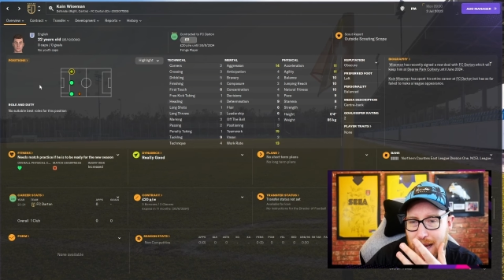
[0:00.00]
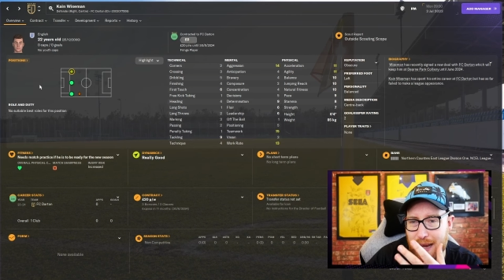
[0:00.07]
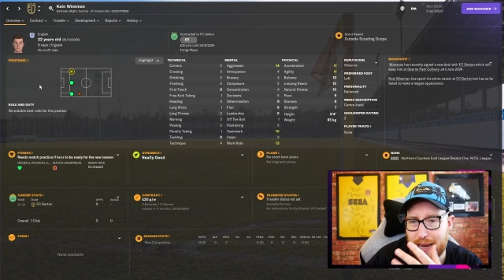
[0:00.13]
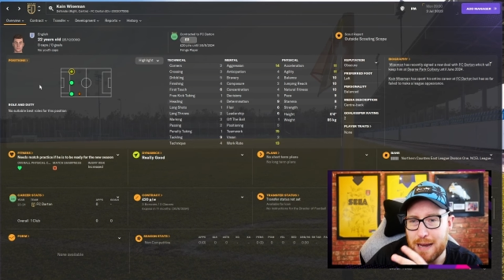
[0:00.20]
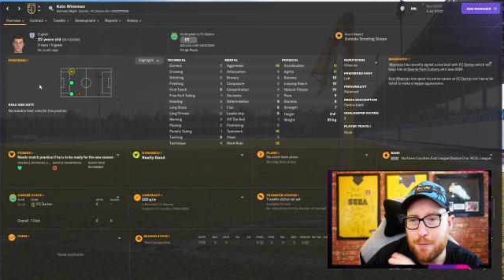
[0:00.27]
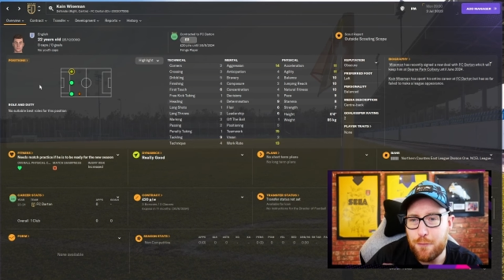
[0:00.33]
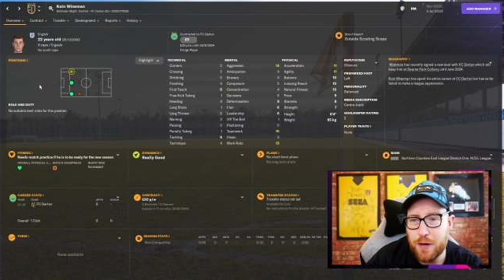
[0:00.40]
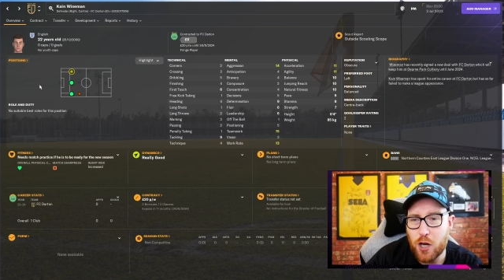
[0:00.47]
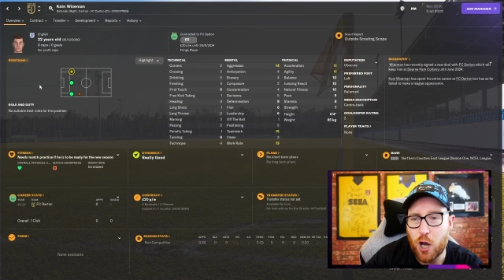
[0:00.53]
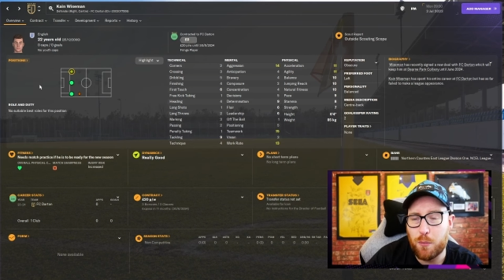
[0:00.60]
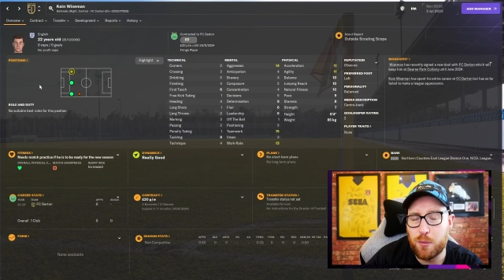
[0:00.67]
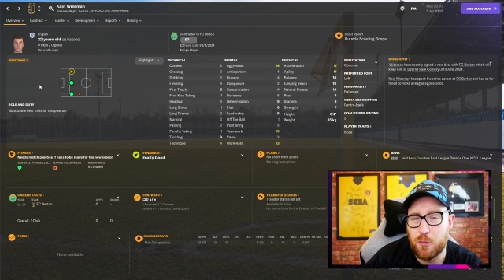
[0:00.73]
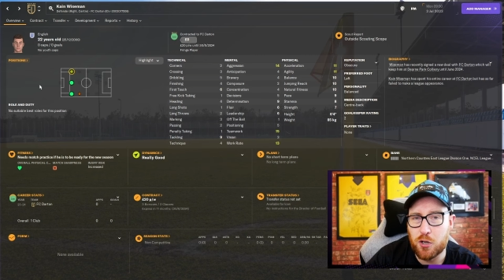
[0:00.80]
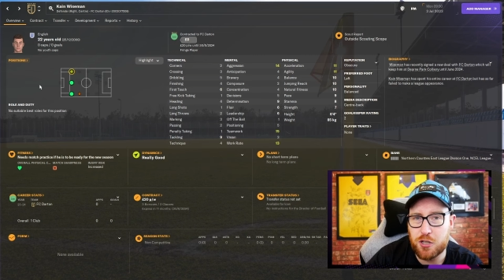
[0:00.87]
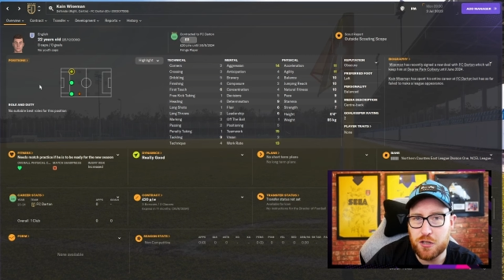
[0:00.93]
if we got
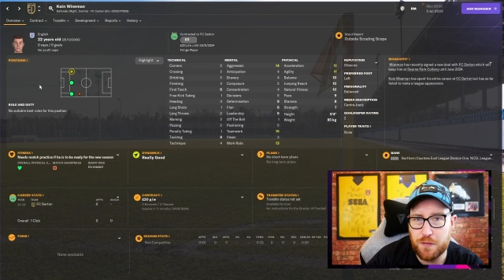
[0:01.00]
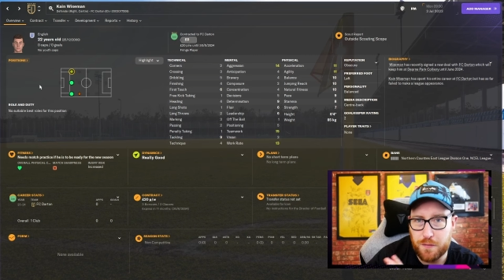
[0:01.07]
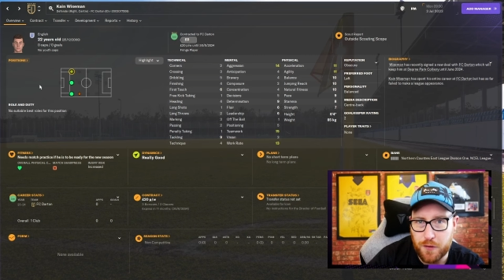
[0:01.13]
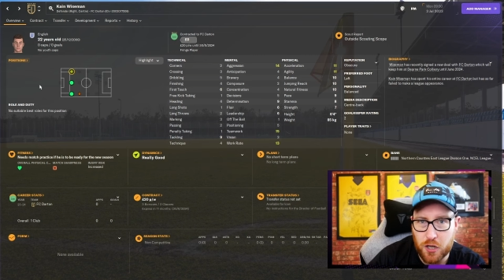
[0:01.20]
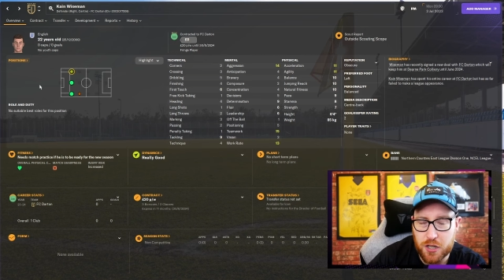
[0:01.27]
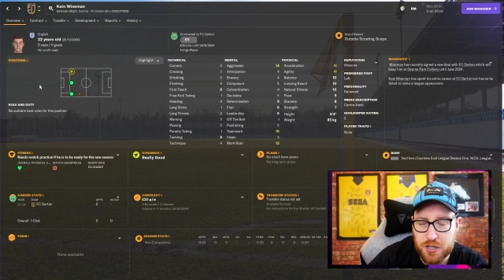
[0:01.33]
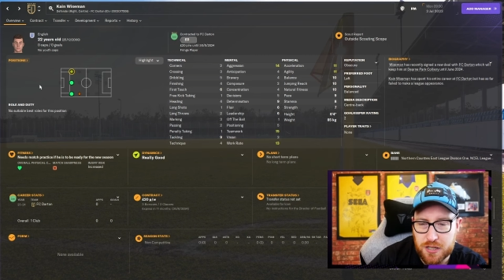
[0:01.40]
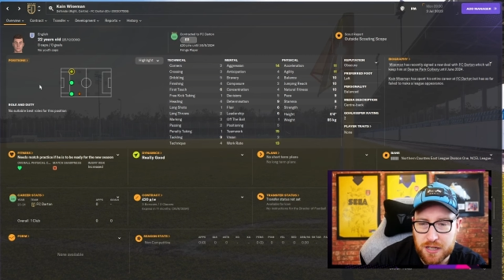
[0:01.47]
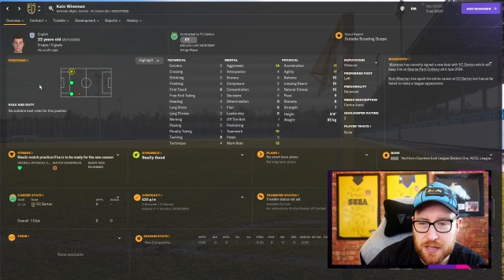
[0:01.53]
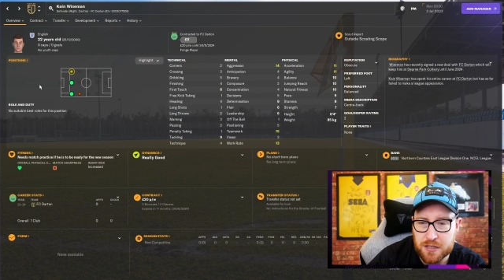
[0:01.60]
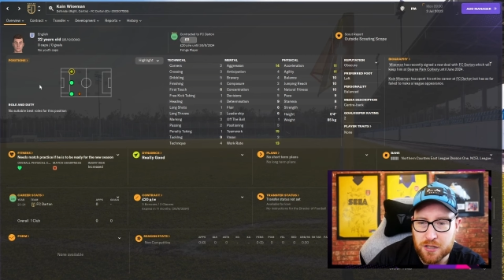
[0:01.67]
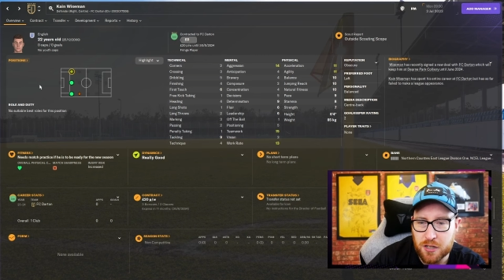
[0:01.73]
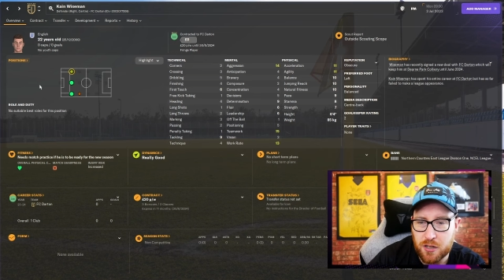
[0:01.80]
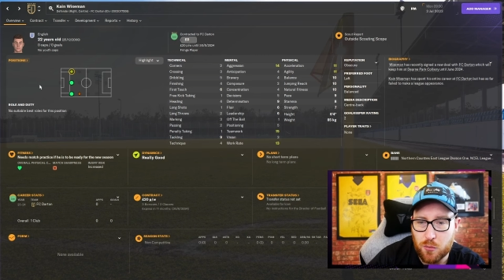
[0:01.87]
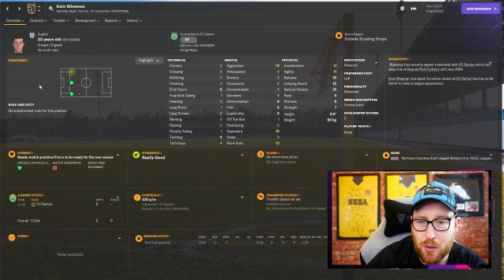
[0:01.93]
promoted the first
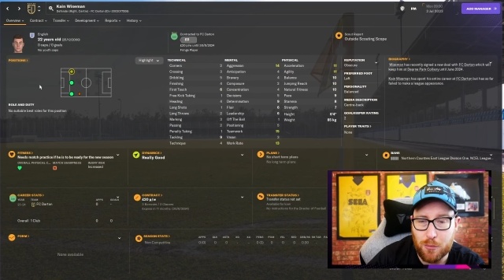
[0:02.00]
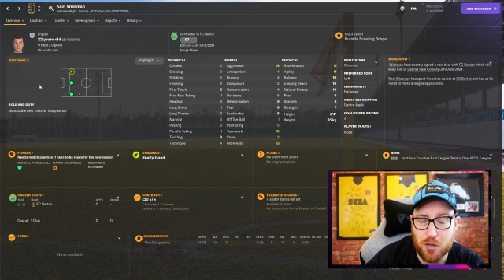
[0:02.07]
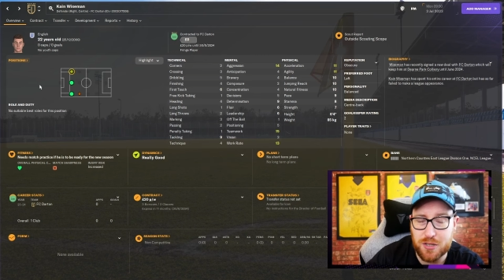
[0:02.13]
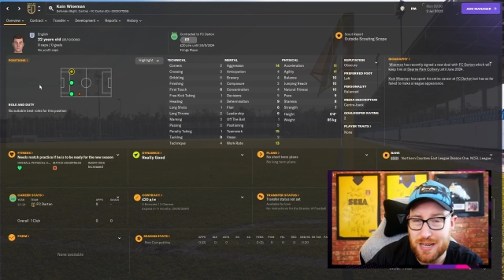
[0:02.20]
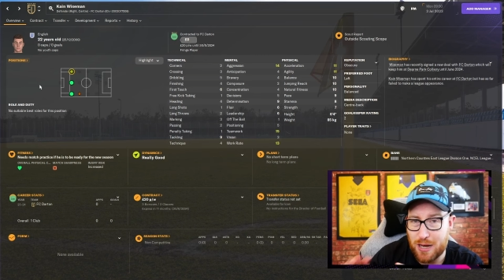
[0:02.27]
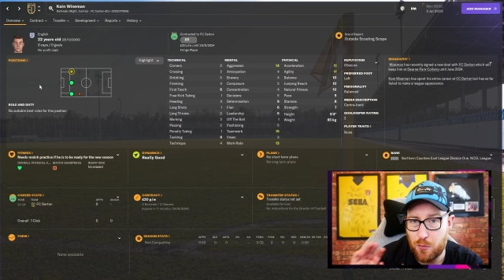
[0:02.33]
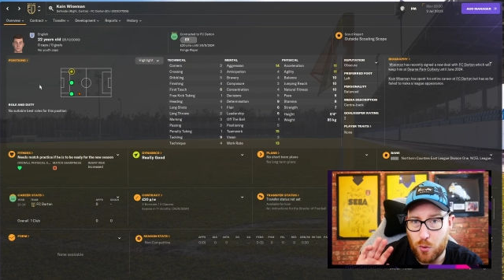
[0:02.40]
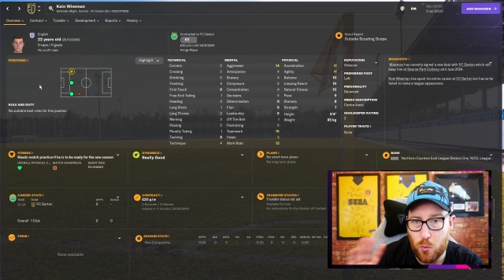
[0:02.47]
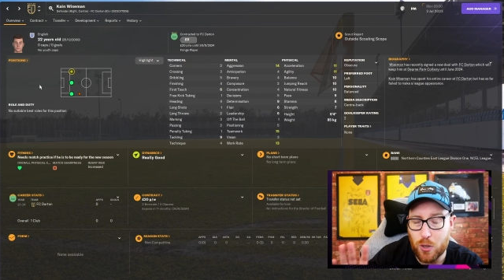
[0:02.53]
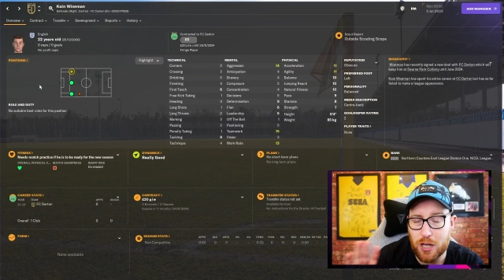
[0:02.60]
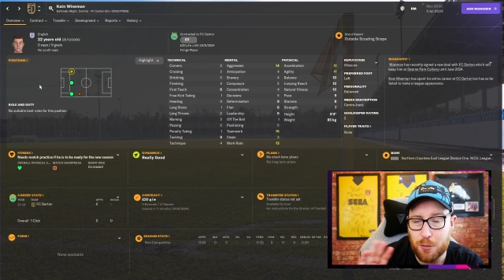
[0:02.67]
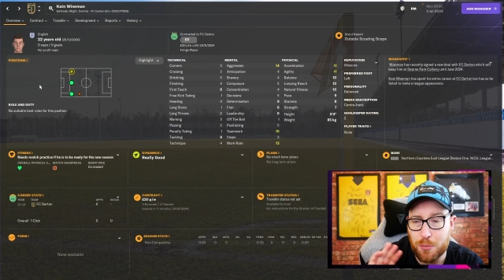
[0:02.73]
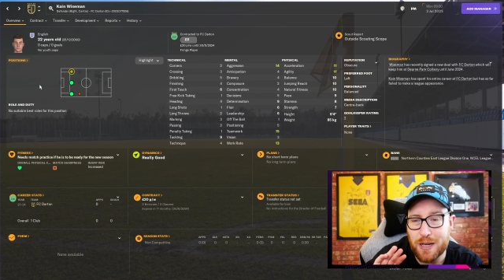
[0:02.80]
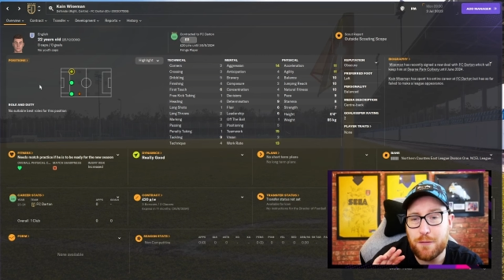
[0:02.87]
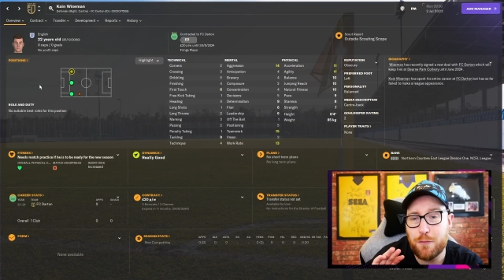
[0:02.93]
season, I'm not saying we will,
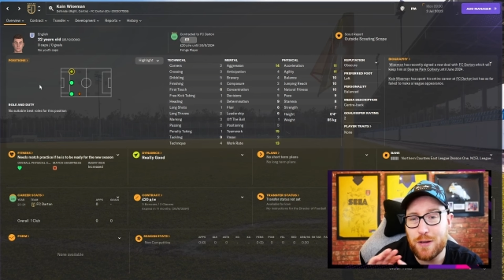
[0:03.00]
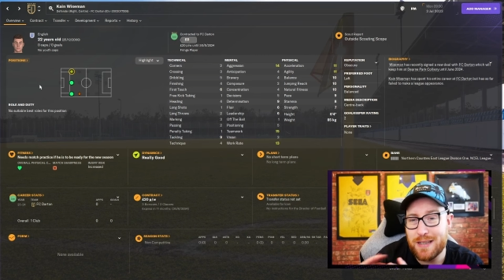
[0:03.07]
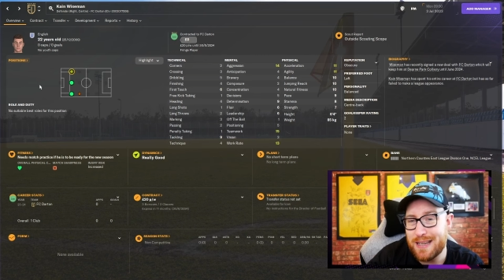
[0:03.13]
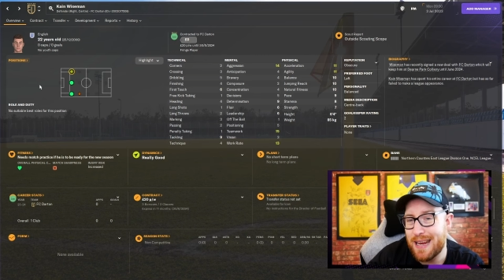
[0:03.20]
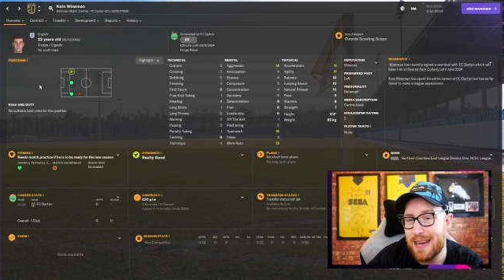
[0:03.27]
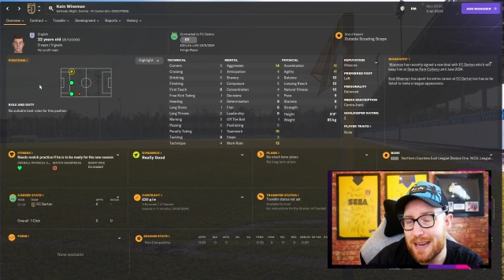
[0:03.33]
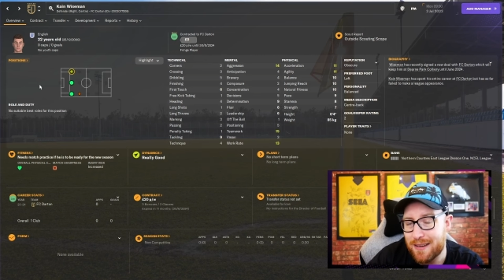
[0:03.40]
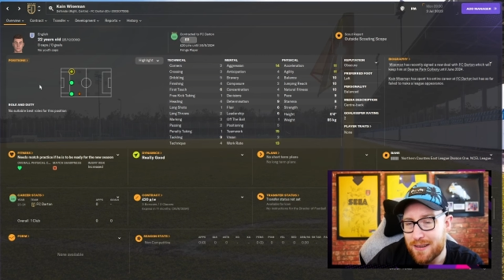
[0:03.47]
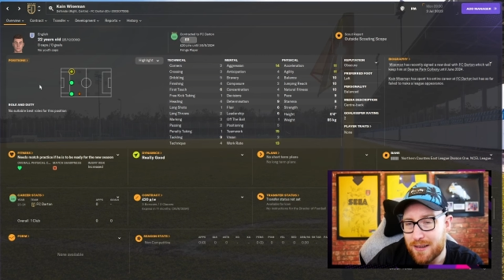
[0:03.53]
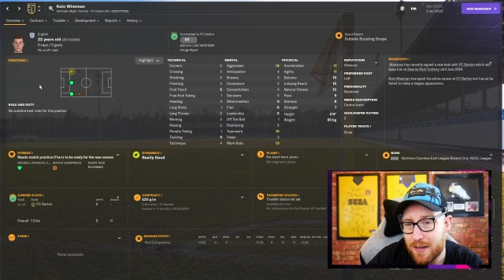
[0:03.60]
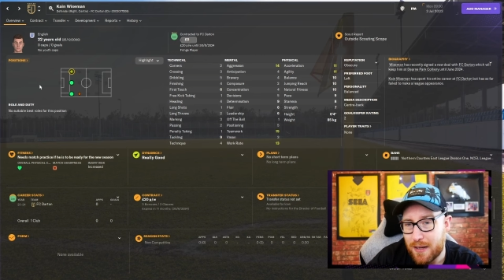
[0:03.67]
but if we did,